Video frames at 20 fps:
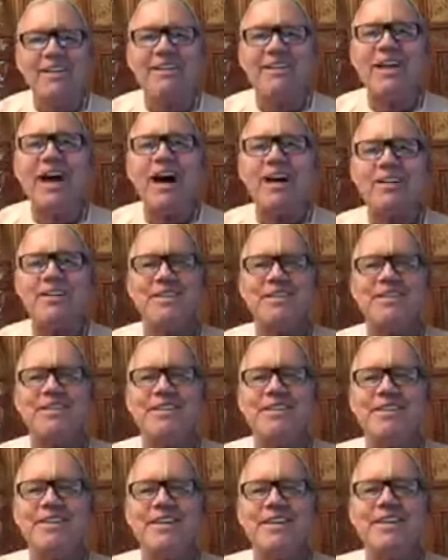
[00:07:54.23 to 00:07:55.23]

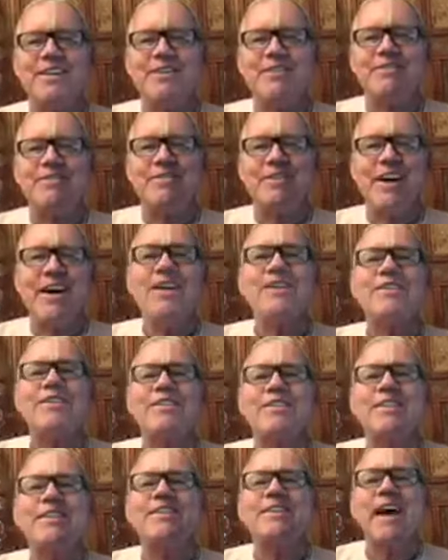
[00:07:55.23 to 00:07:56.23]
lust
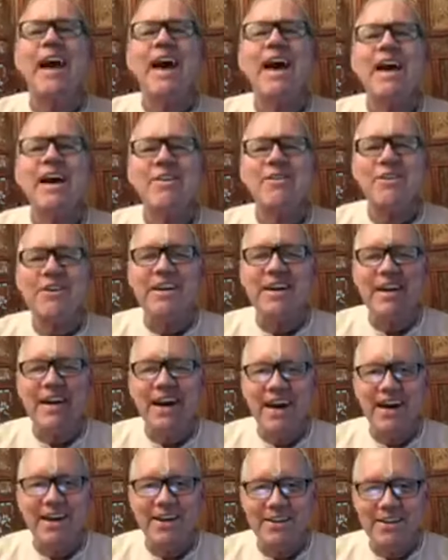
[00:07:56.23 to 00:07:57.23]
raises its angry
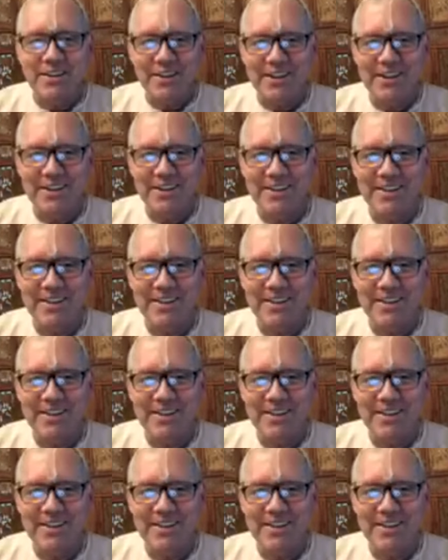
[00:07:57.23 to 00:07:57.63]
head.